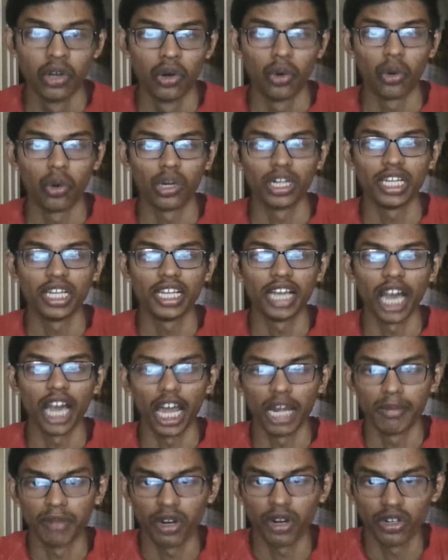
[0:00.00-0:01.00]
Only
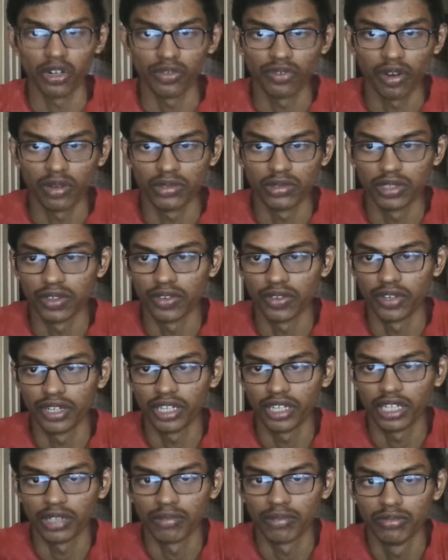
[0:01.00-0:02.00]
unbound forms of a
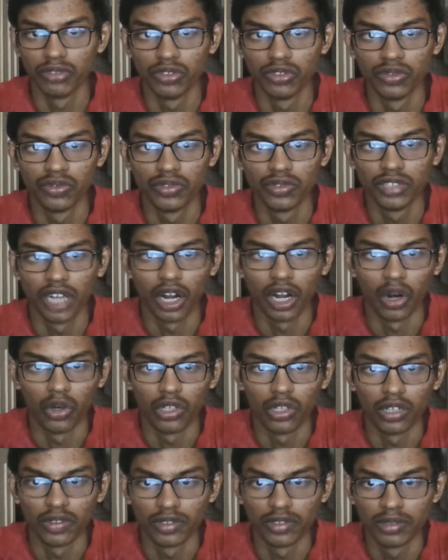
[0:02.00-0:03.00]
drug move
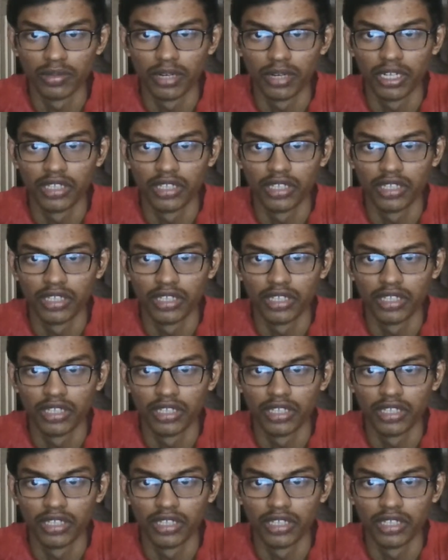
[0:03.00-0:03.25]
out of the